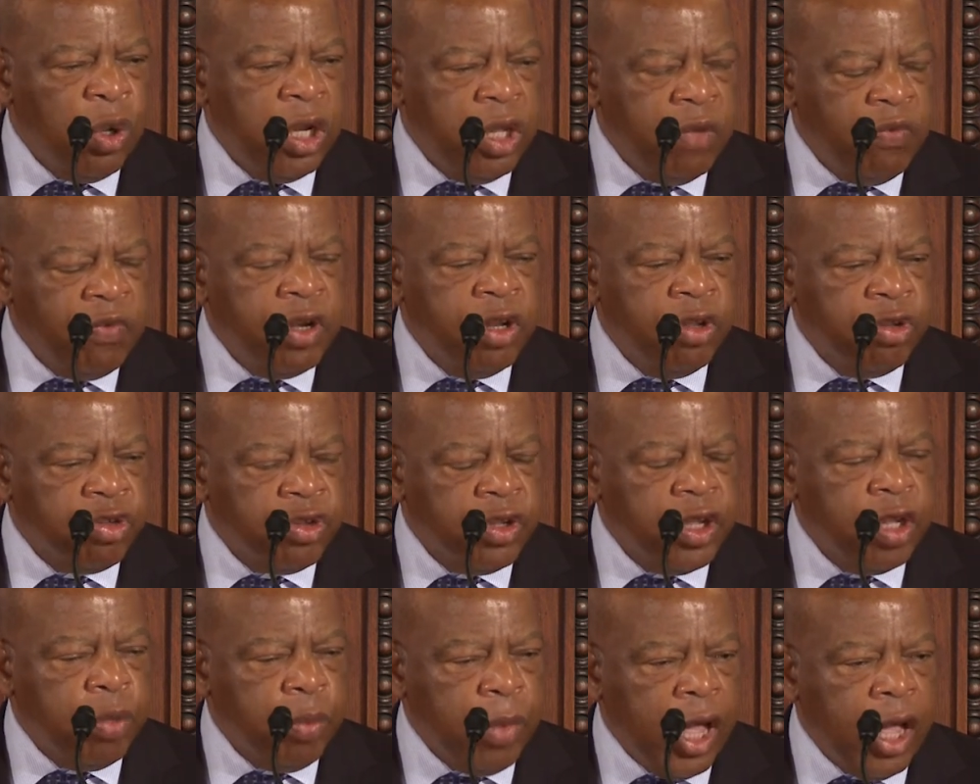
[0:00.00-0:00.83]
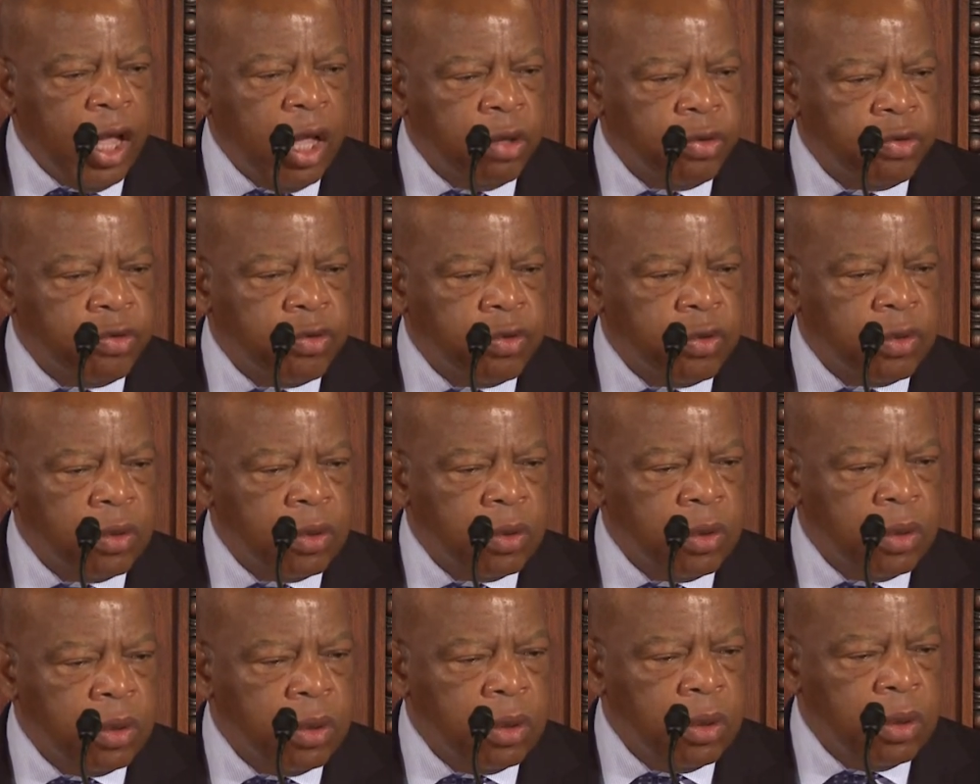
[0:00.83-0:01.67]
live in the same house.
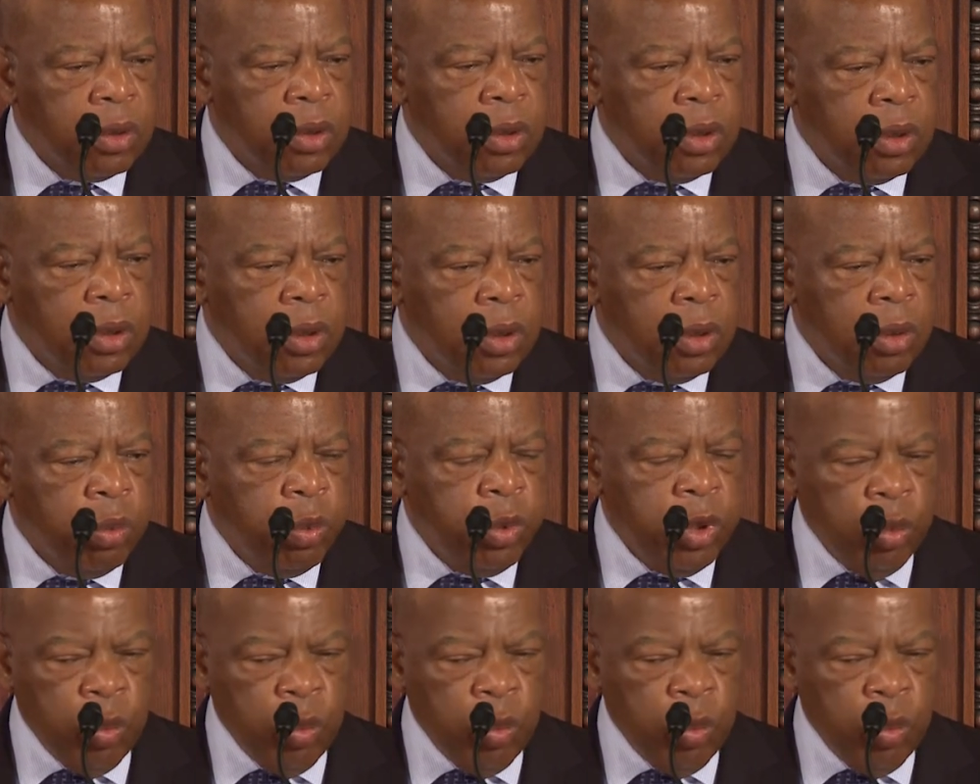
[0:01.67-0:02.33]
We're